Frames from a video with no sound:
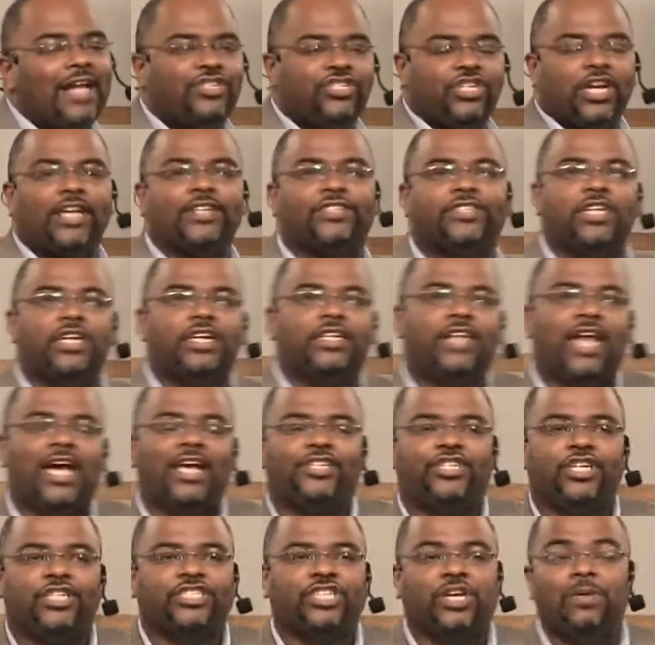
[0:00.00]

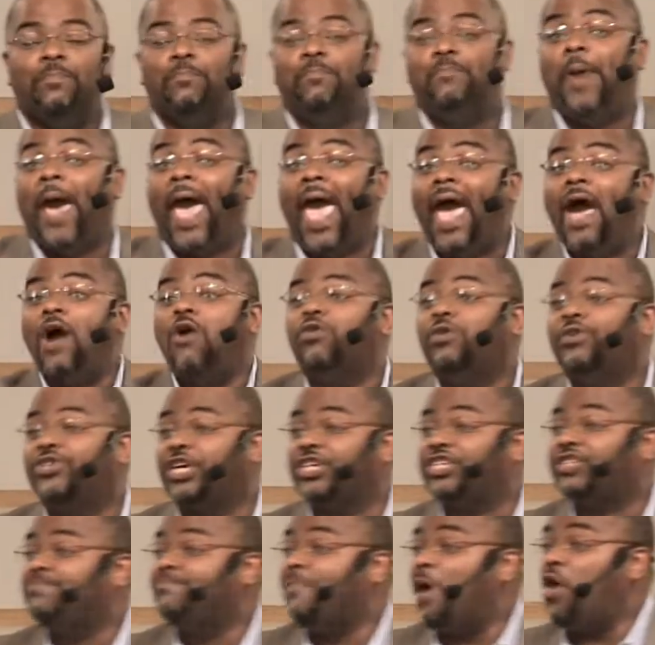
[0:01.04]
just compels
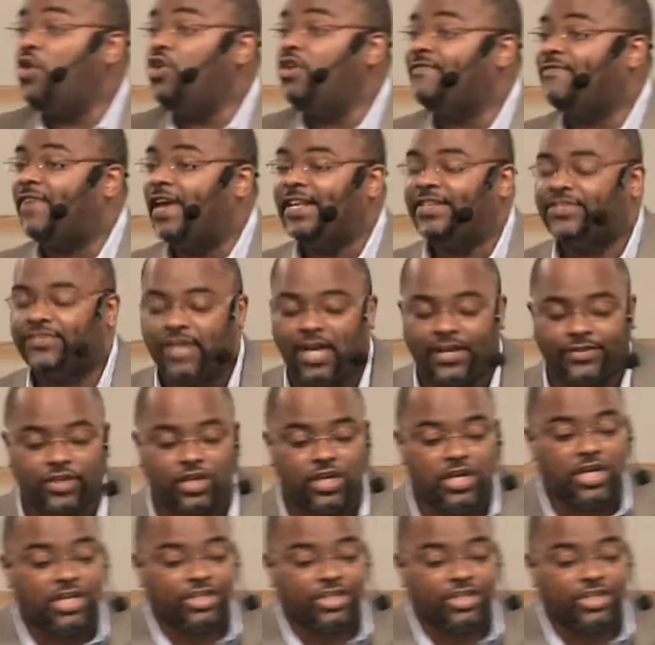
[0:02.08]
us, motivates us,